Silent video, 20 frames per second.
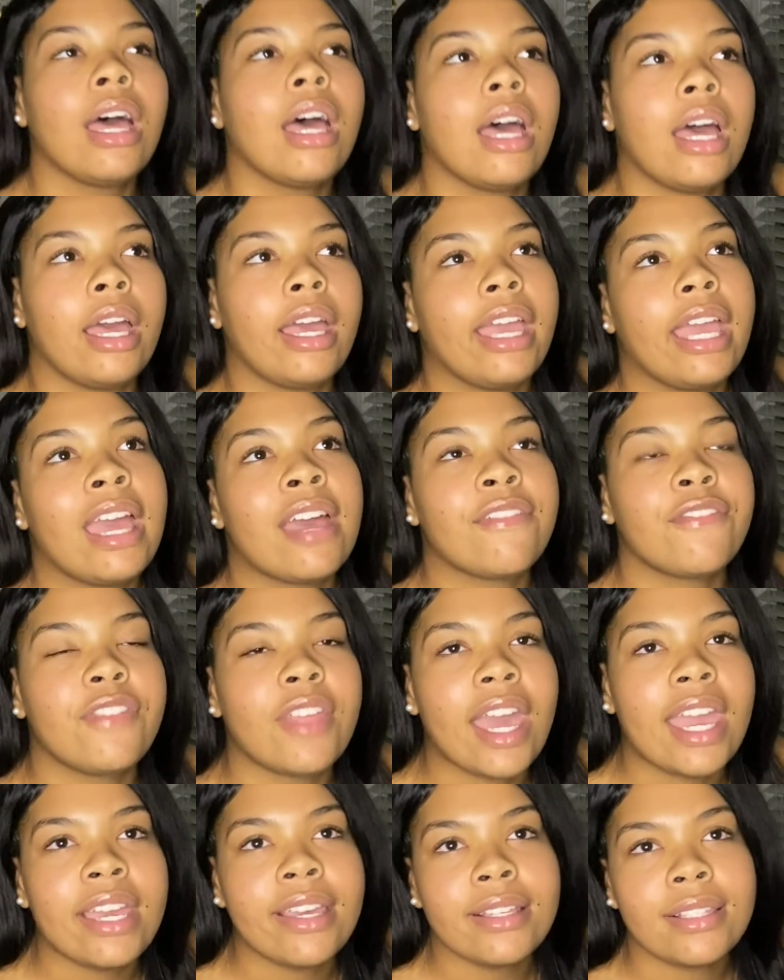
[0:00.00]
If
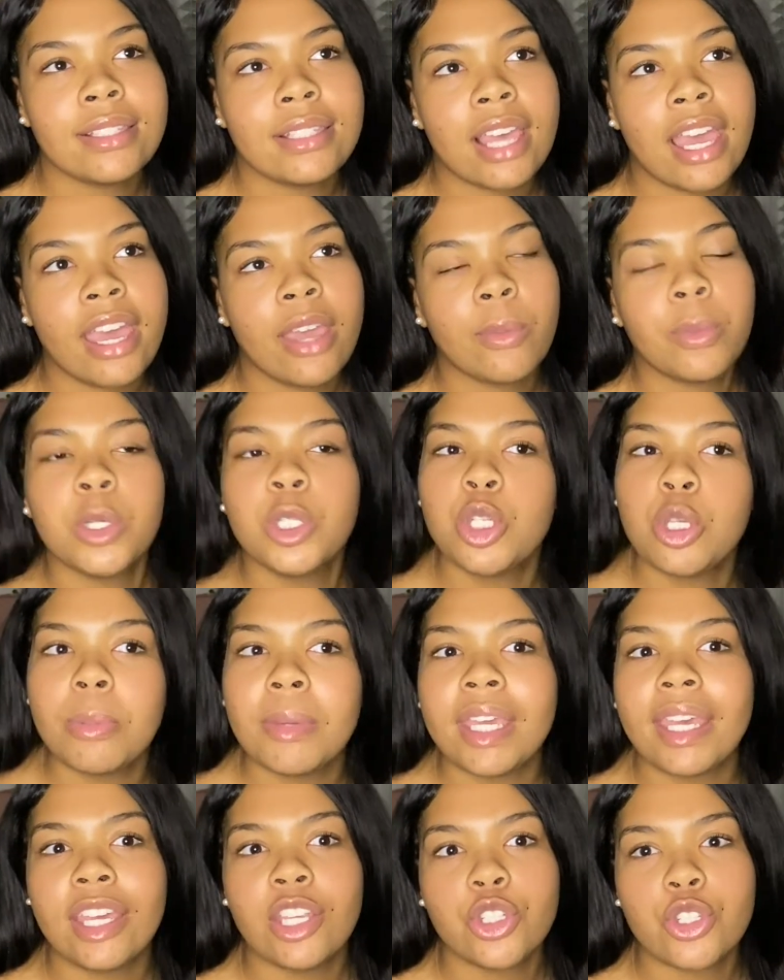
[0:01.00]
they say, would you be
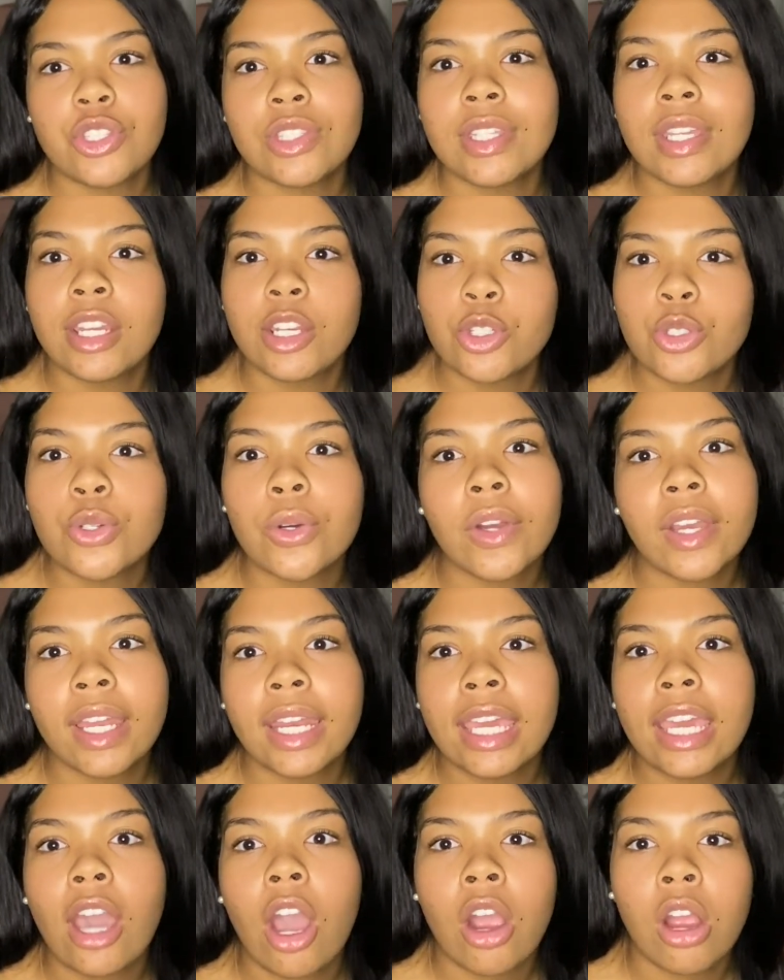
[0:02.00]
interested in
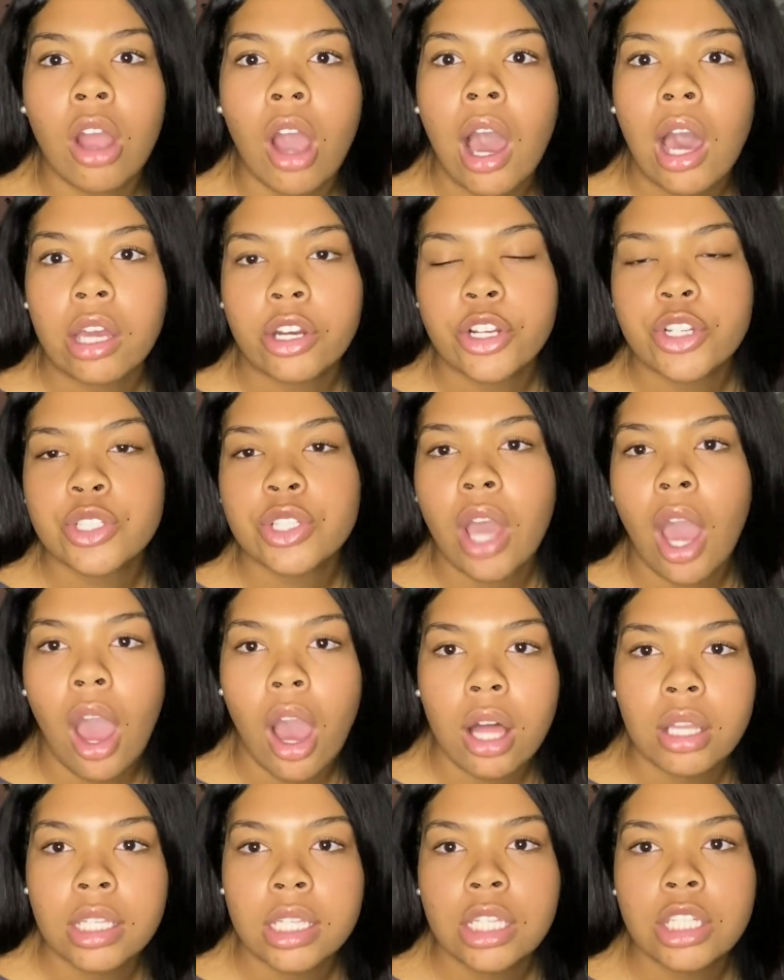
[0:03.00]
joining our honors
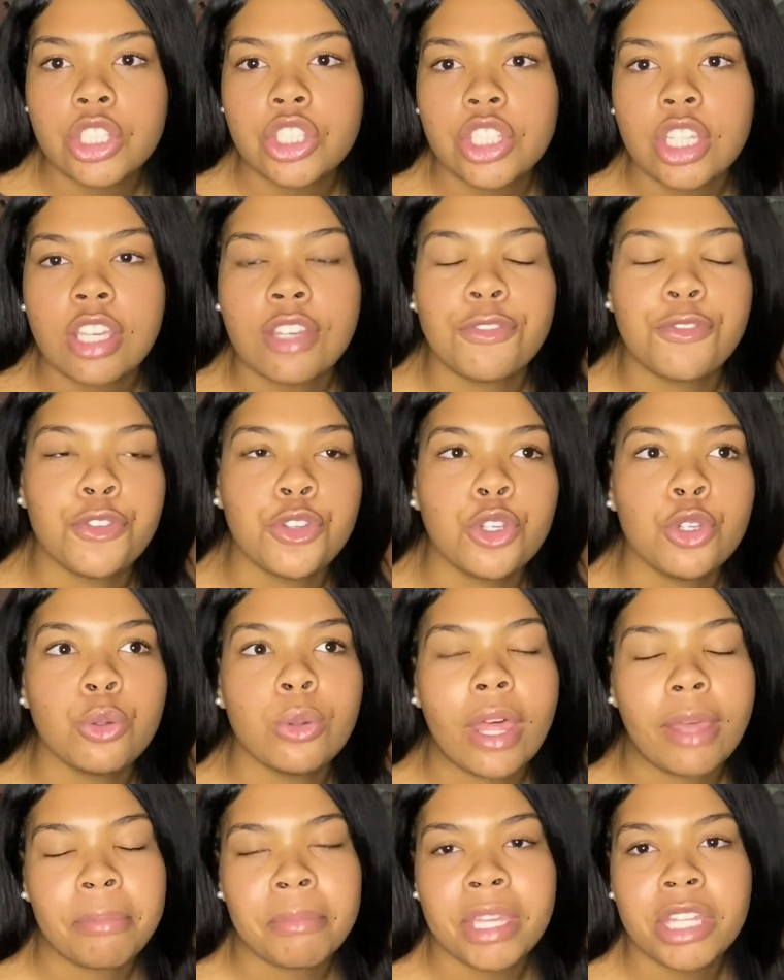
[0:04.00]
college if you
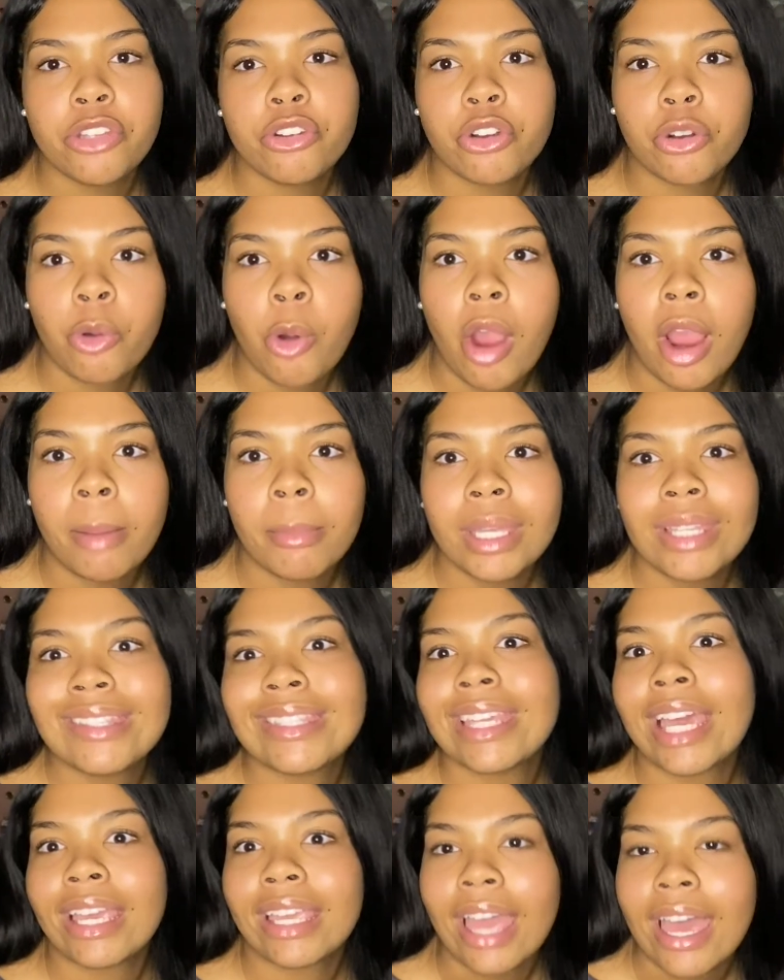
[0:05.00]
like meet the requirements,
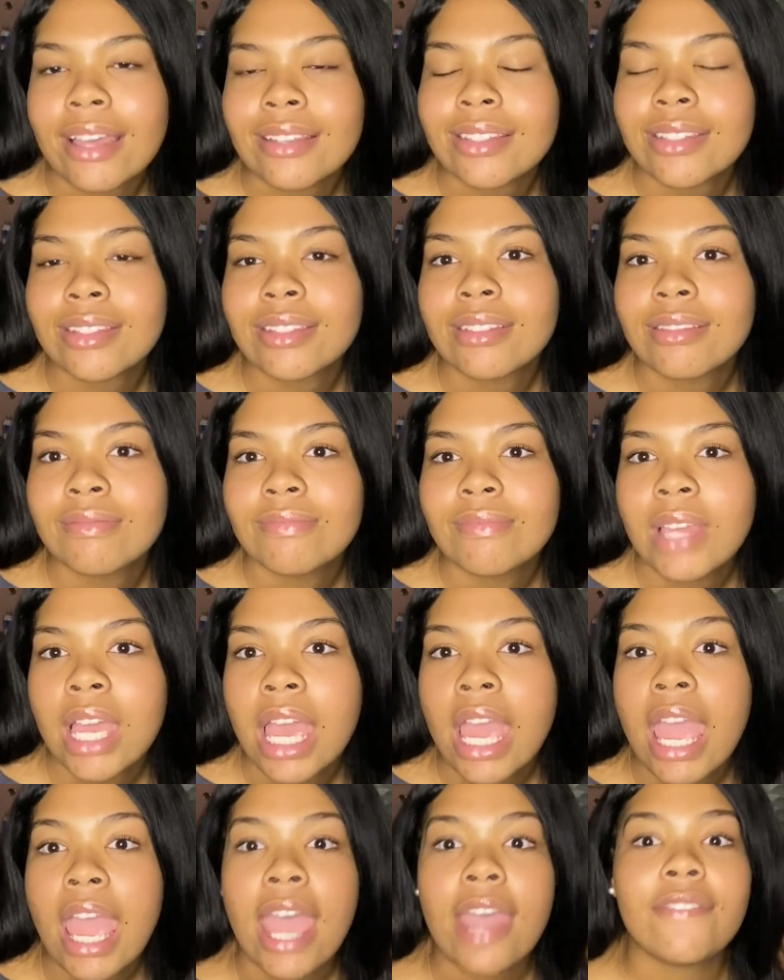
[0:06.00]
say yes.
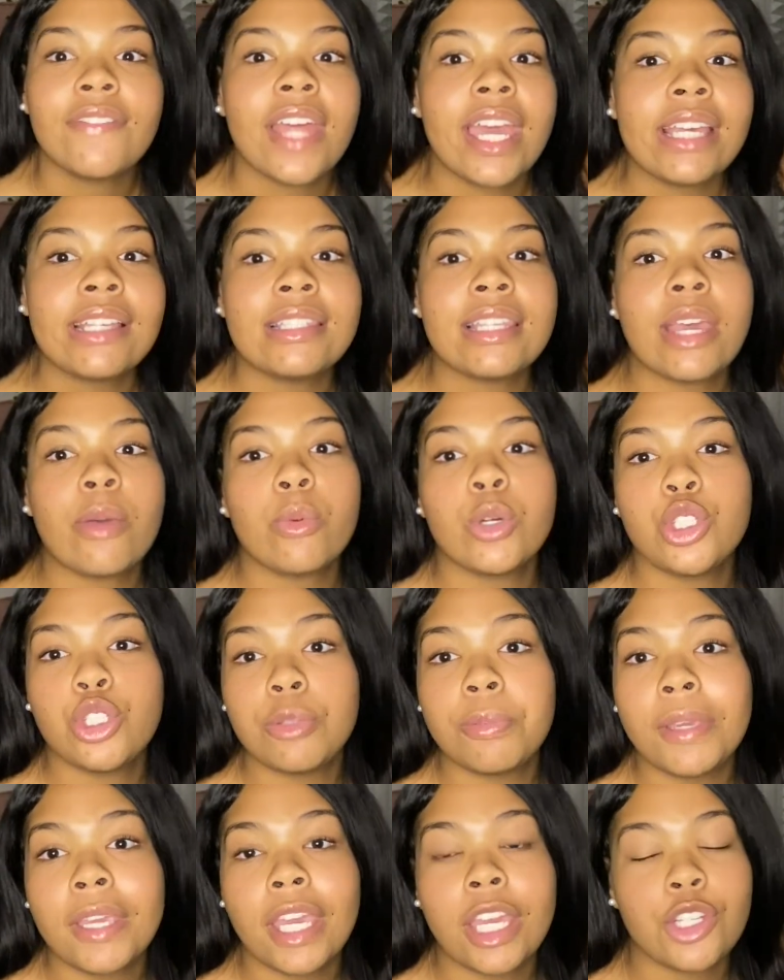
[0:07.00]
If they say, would you
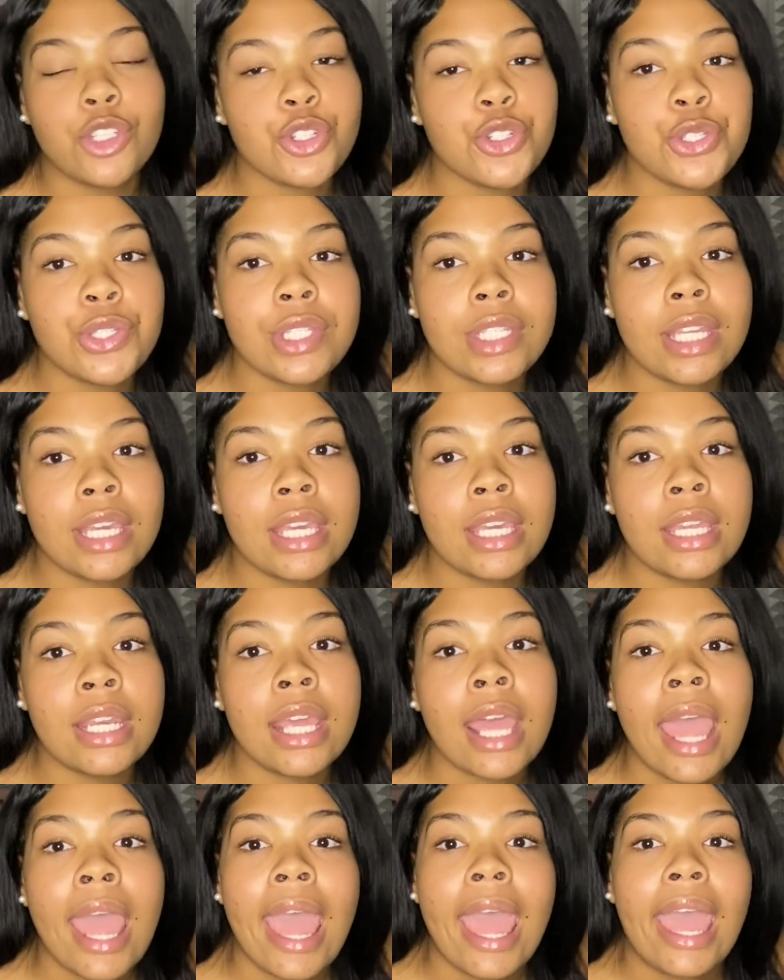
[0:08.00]
be interested
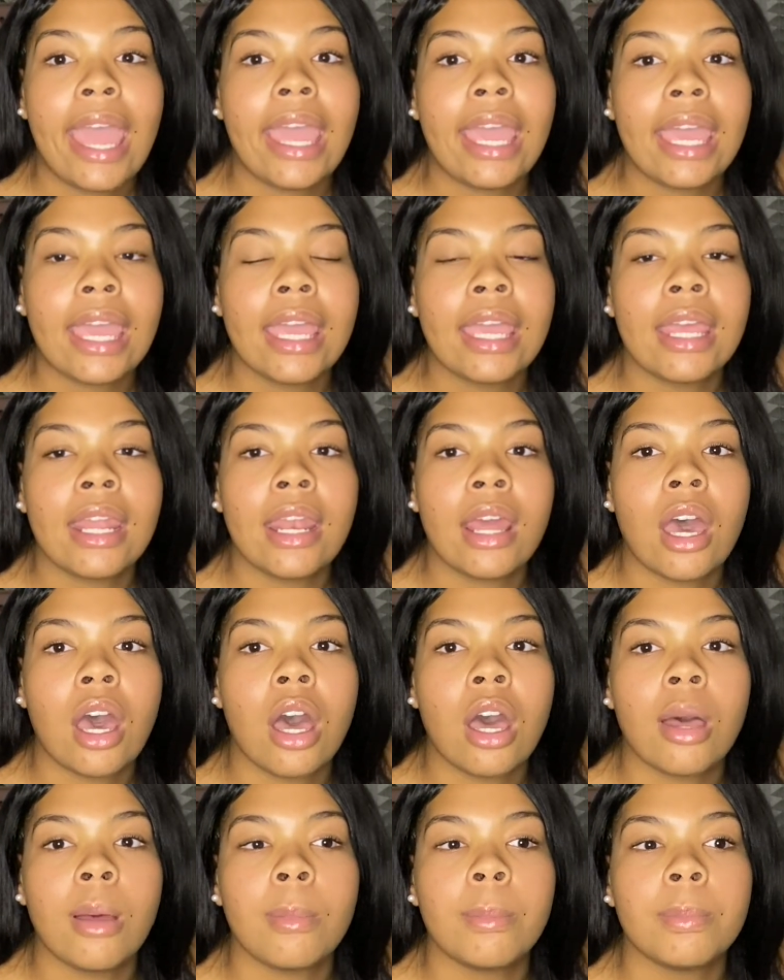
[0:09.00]

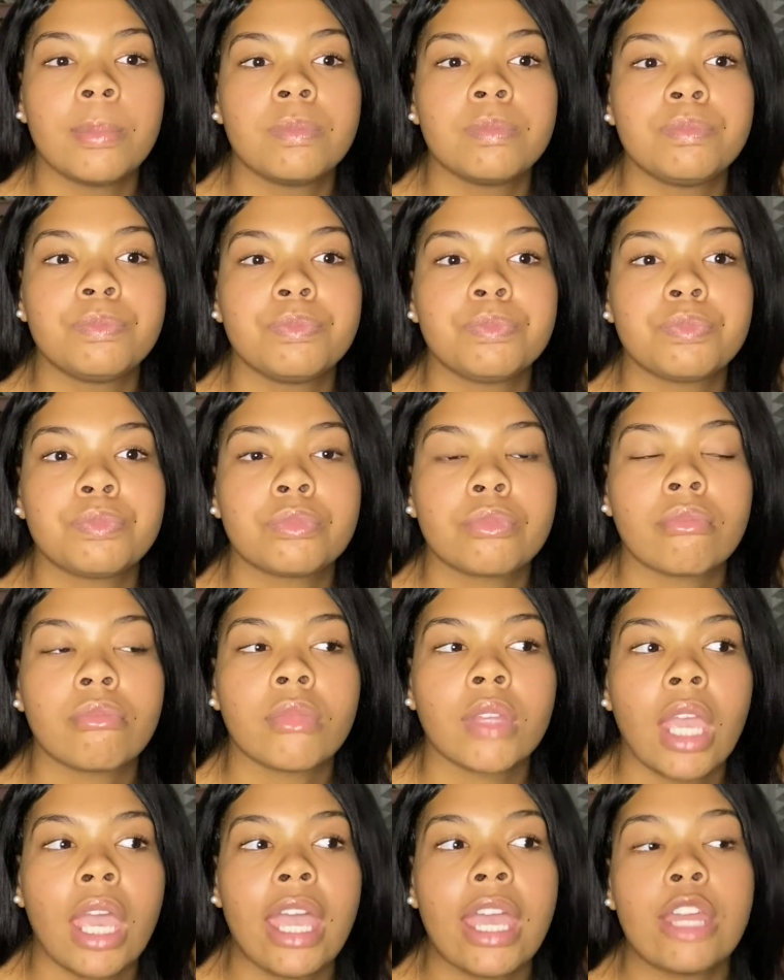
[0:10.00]
in
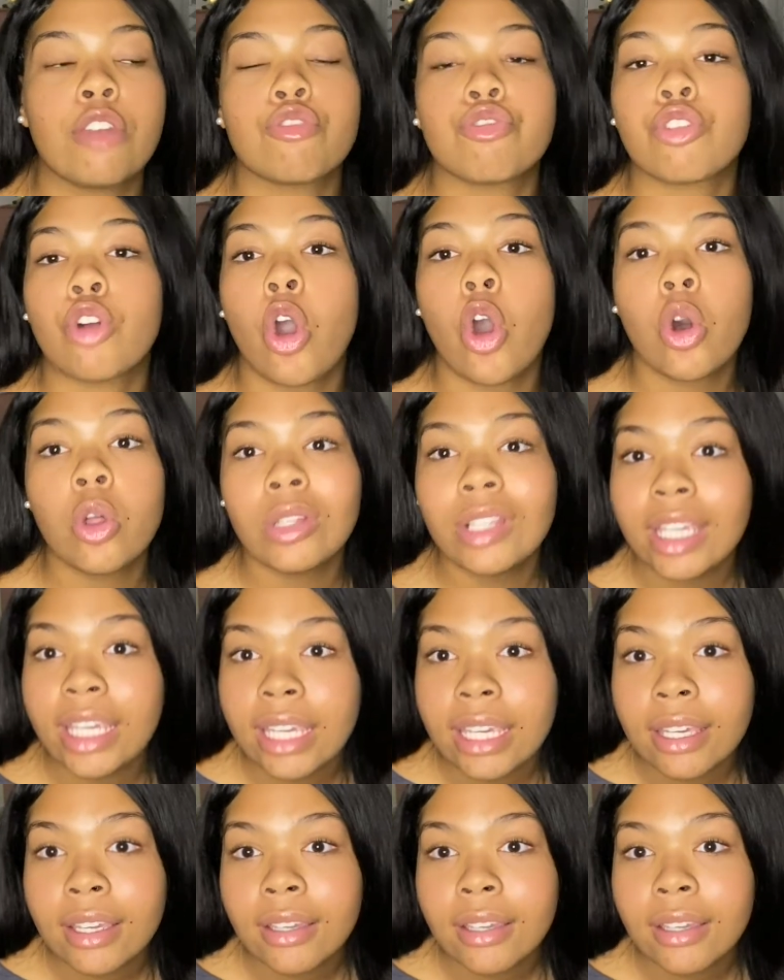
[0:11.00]
enrolling,